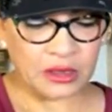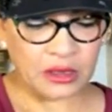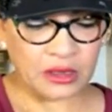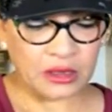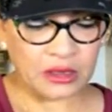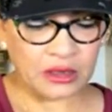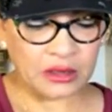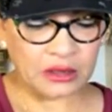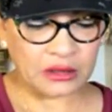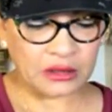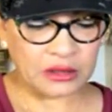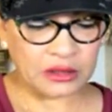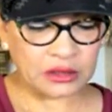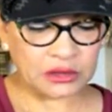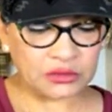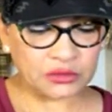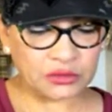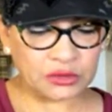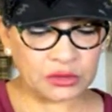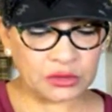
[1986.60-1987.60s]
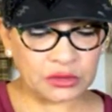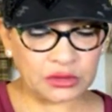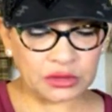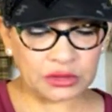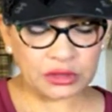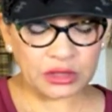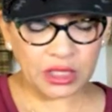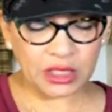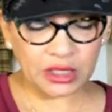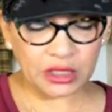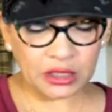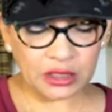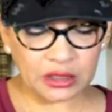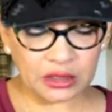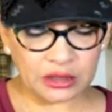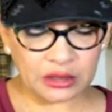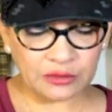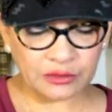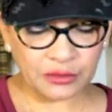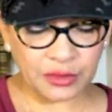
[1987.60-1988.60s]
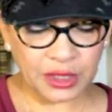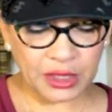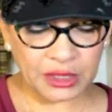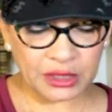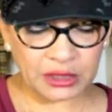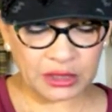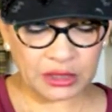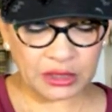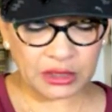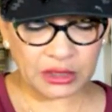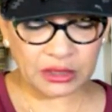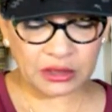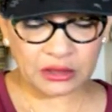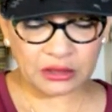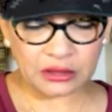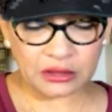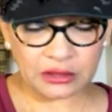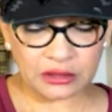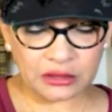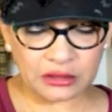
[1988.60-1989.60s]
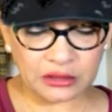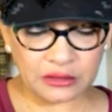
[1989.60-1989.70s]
And then this one looks like a pink thing.